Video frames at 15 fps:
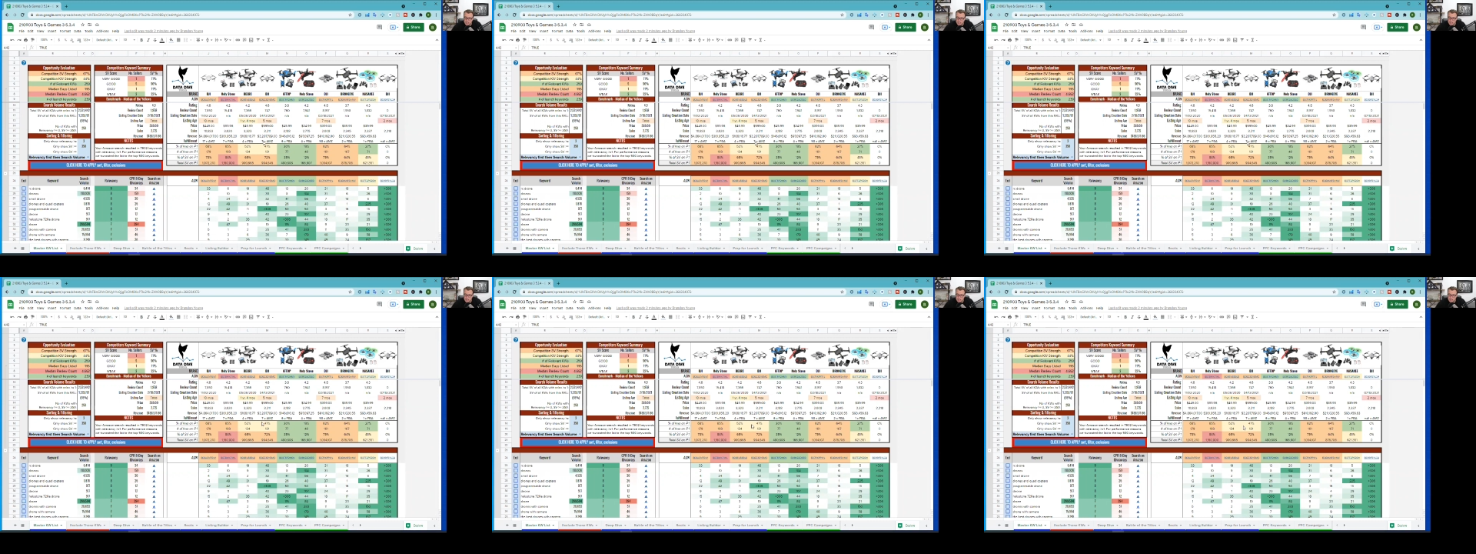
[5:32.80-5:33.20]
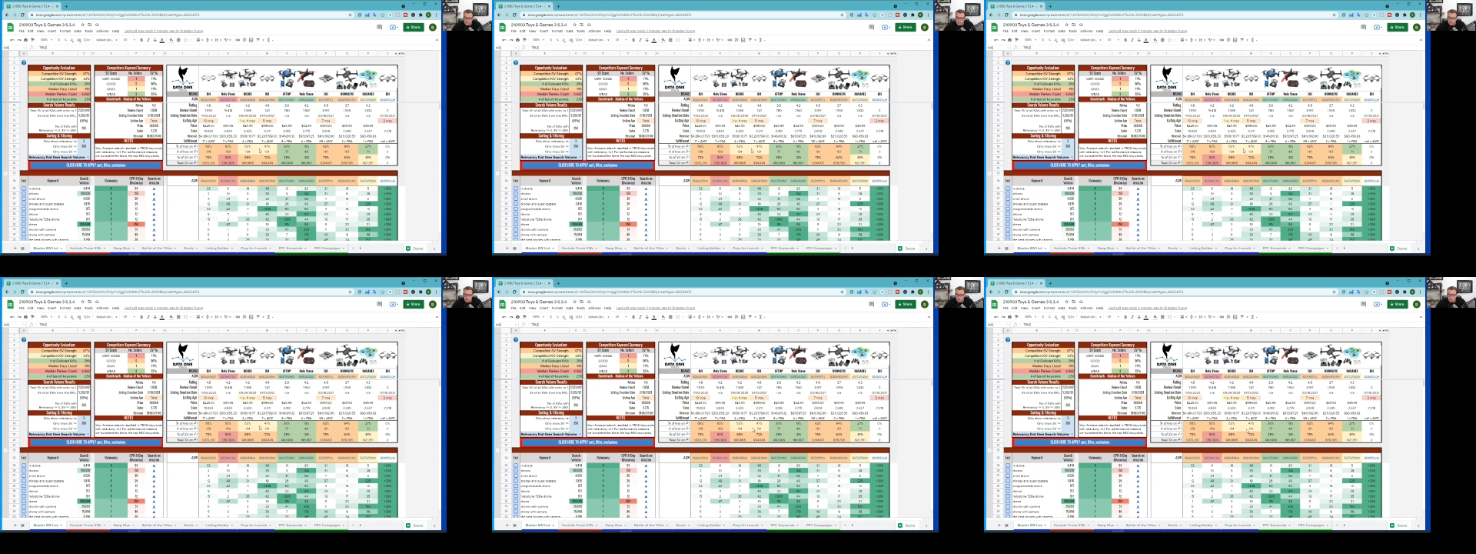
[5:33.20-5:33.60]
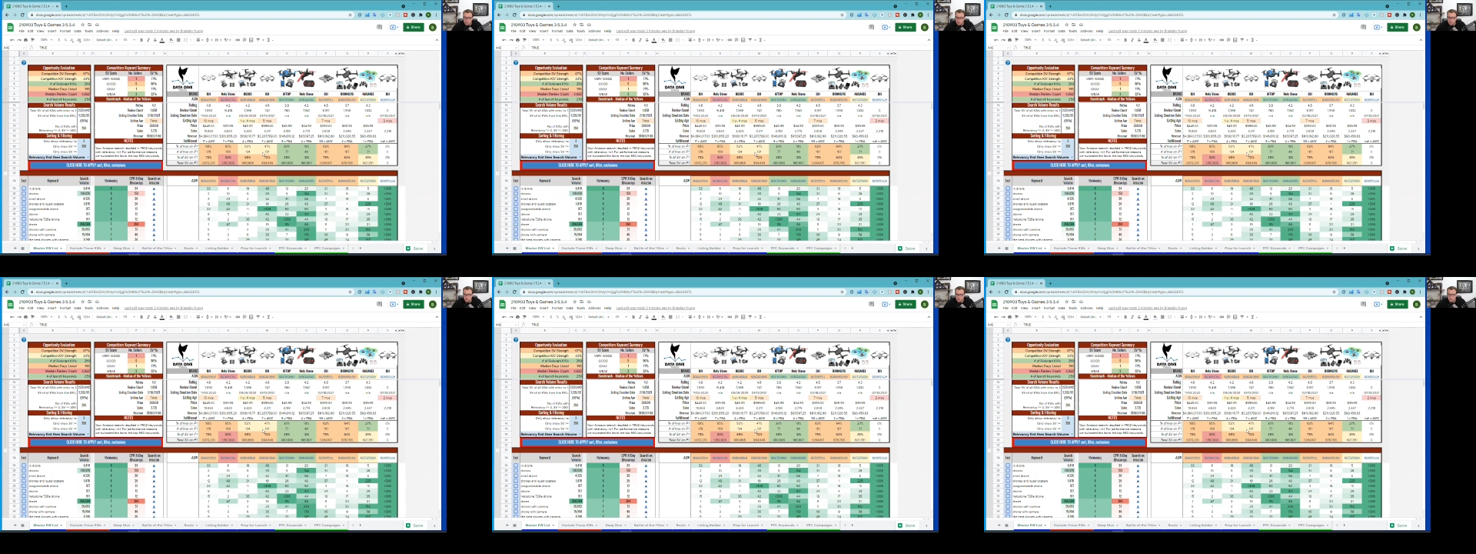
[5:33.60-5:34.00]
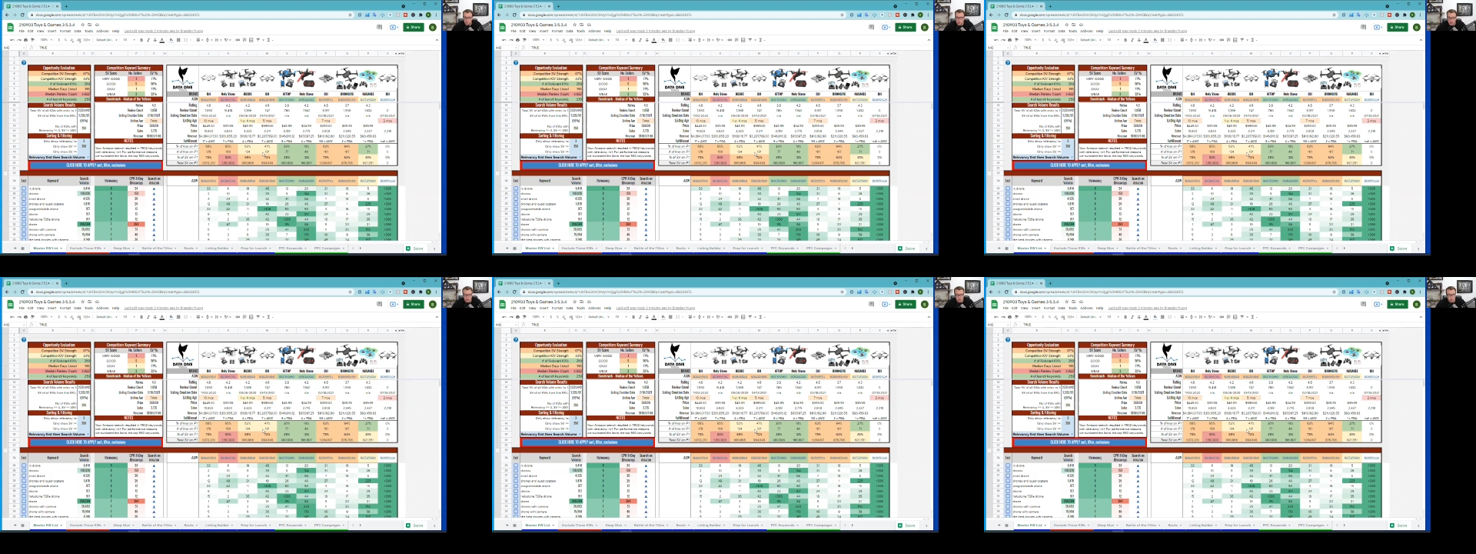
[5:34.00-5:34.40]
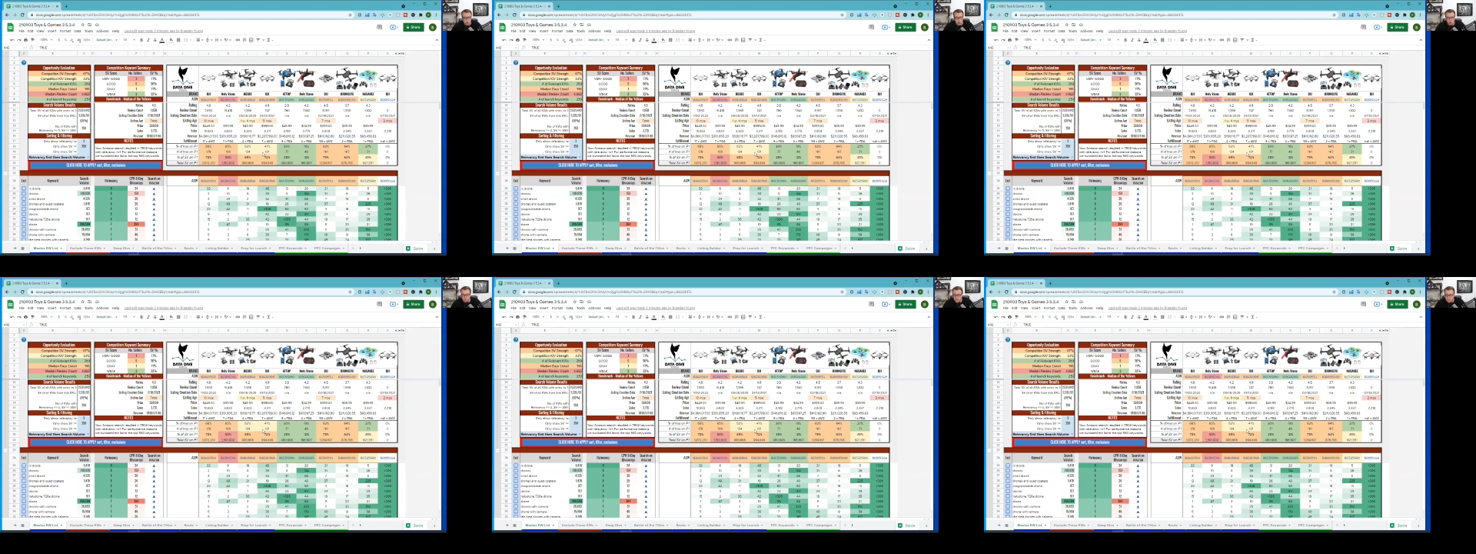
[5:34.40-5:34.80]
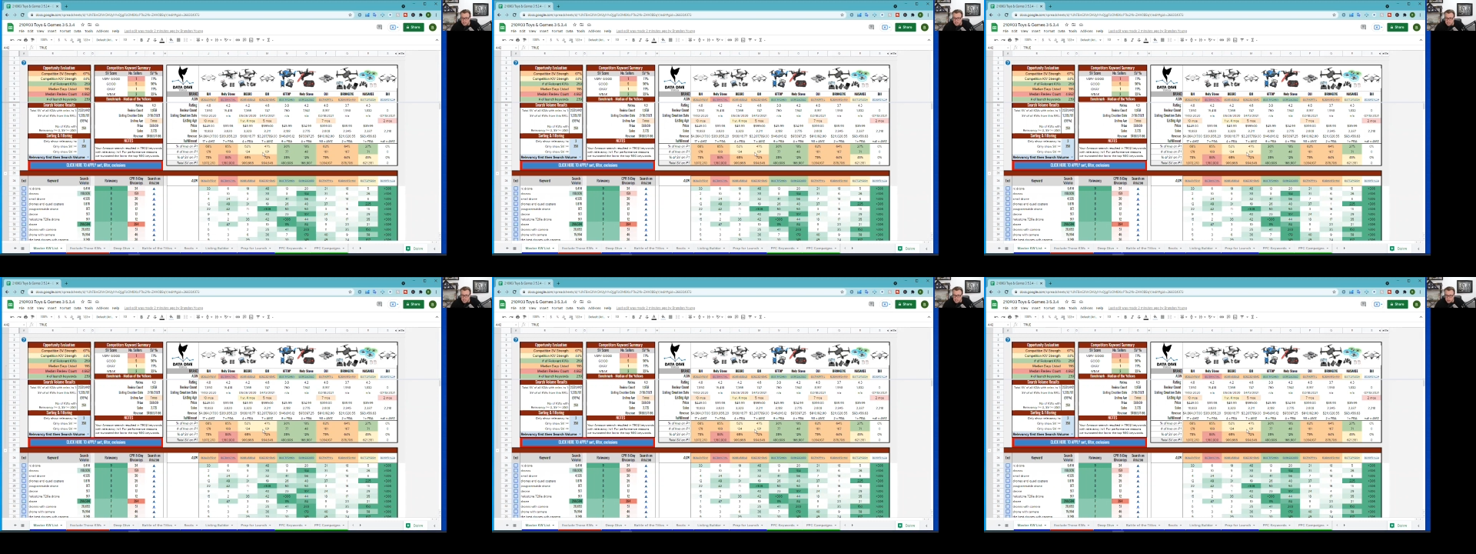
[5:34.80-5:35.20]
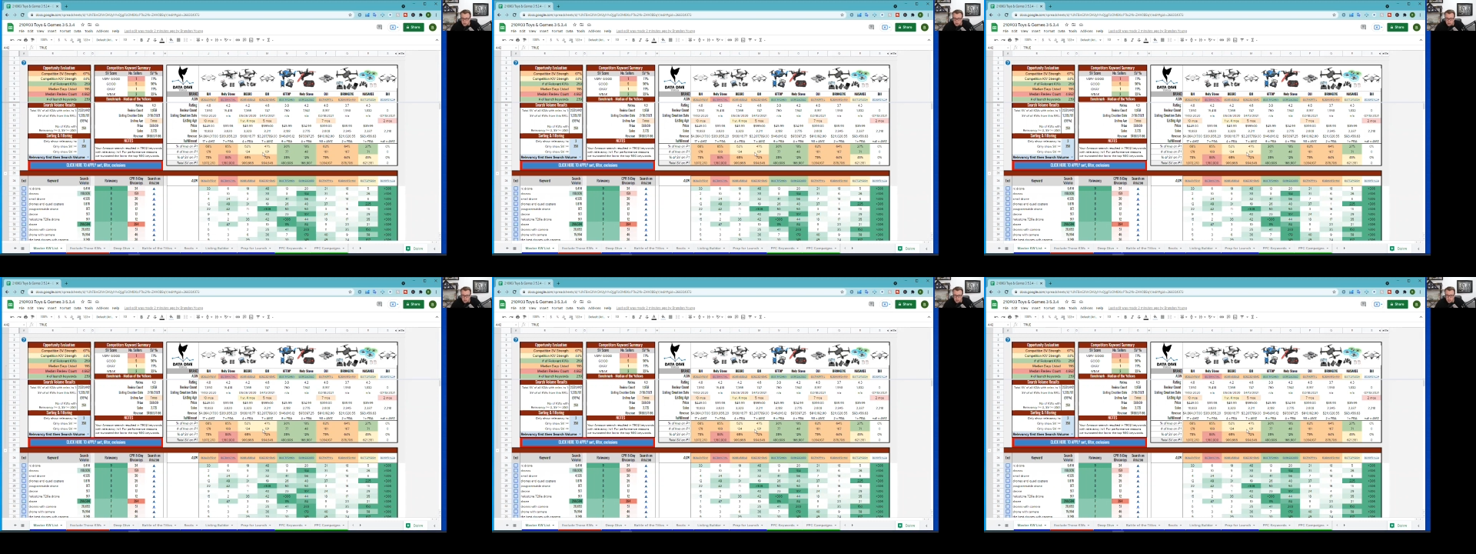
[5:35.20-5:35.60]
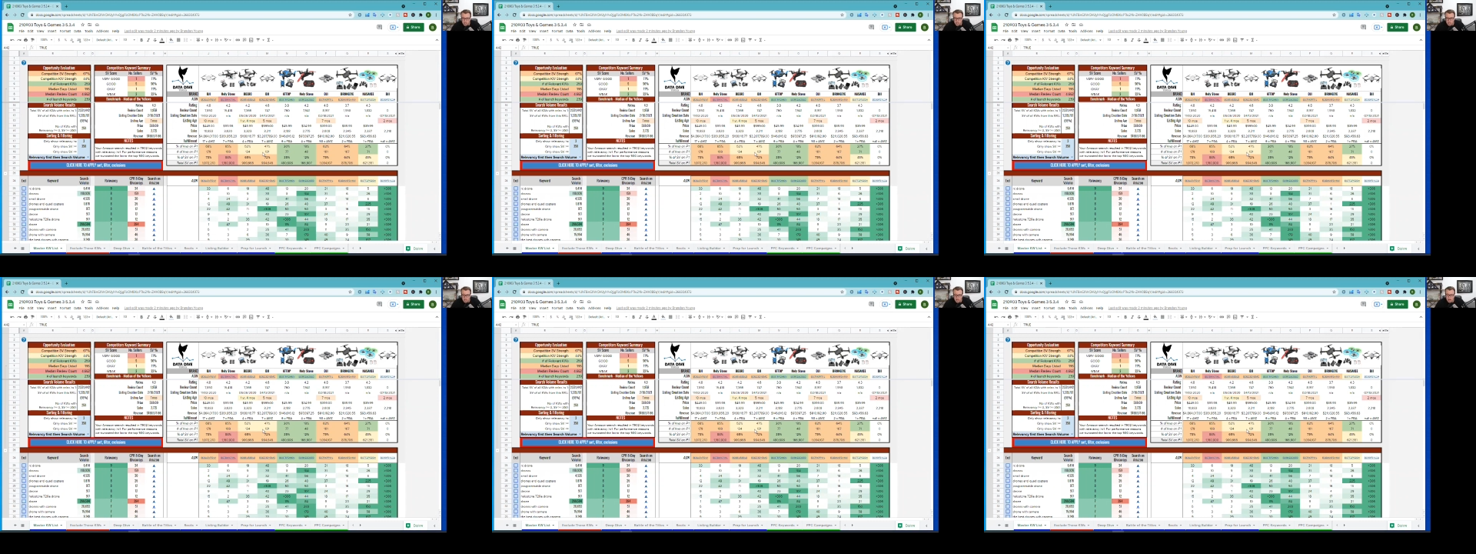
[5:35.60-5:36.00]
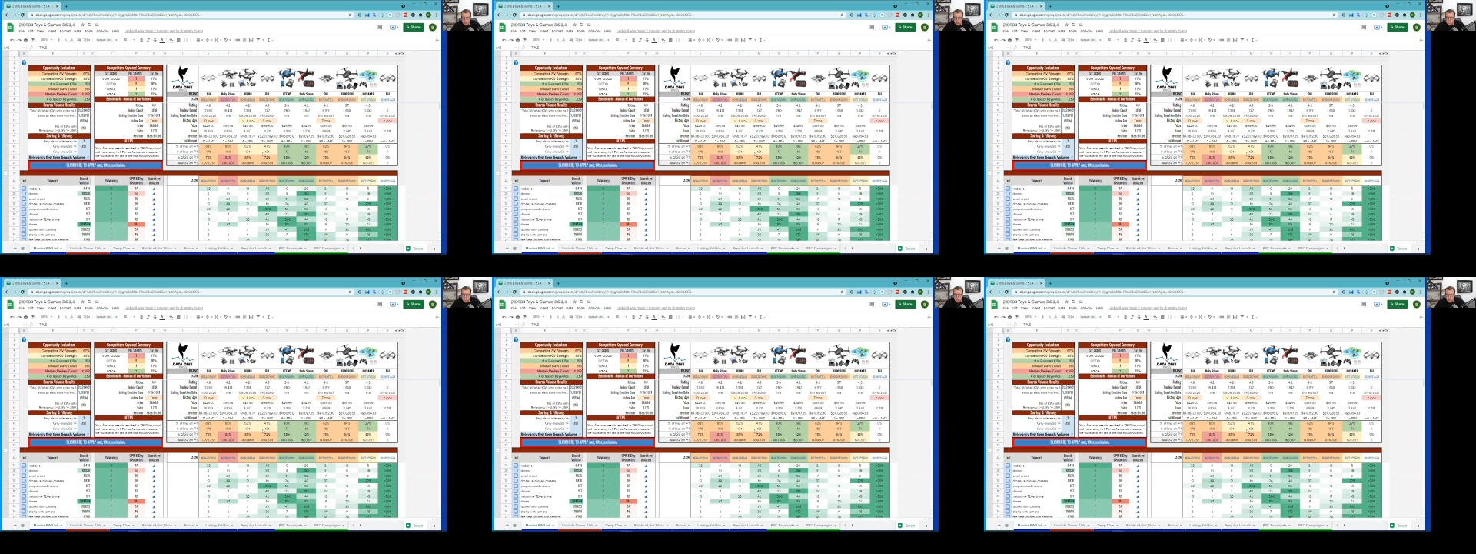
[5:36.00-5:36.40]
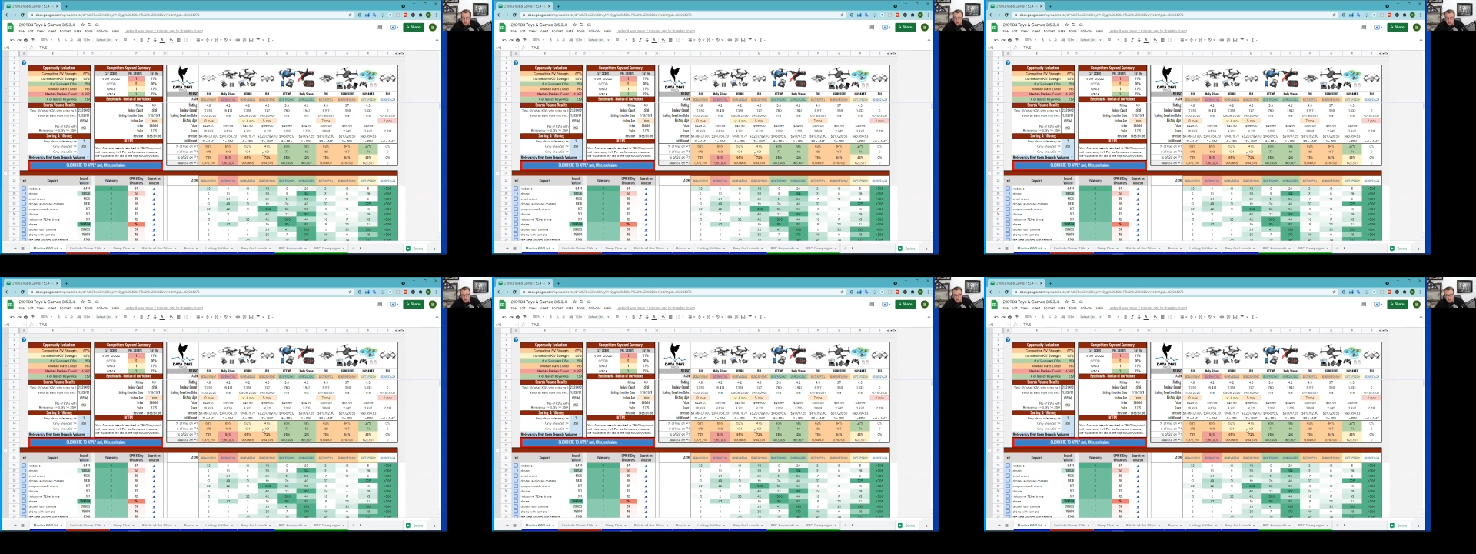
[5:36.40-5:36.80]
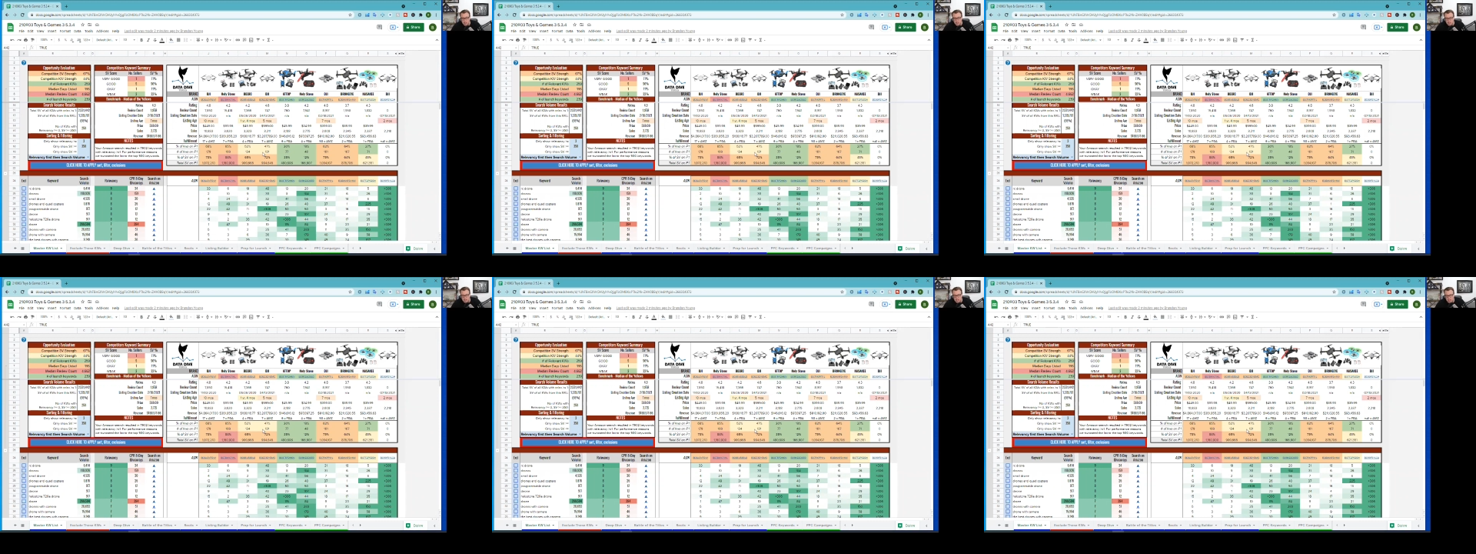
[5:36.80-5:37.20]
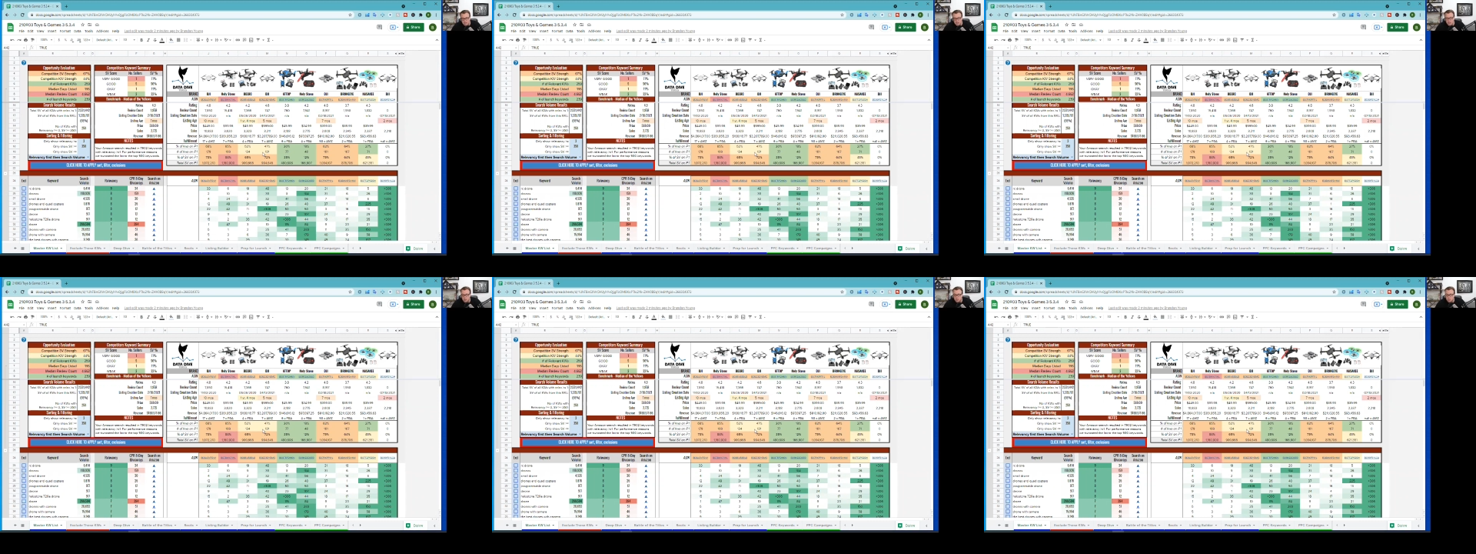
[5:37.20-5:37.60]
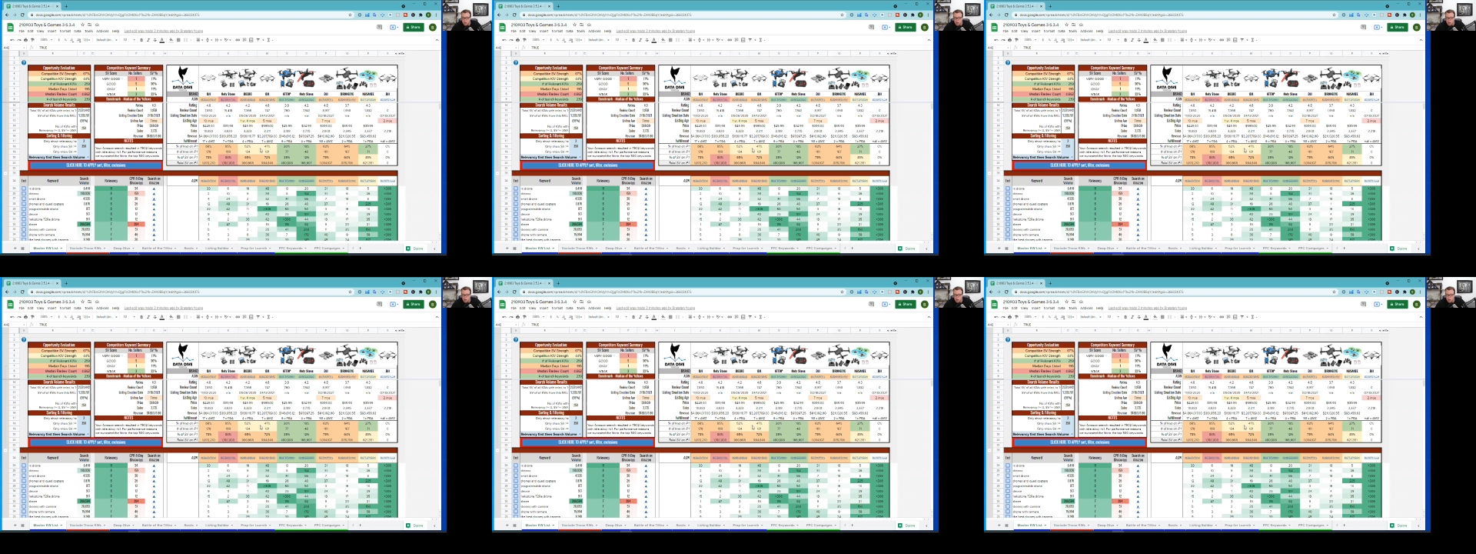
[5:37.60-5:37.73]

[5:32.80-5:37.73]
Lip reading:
No face is visible, so there are no lips to read.